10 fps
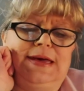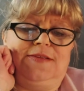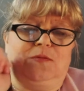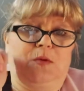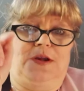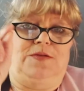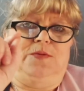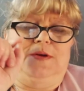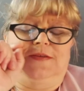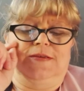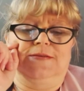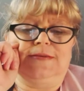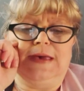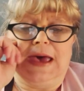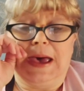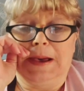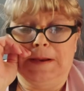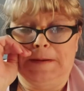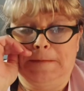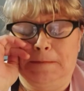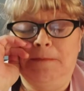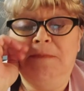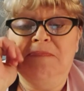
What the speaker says: That's one of the reasons. I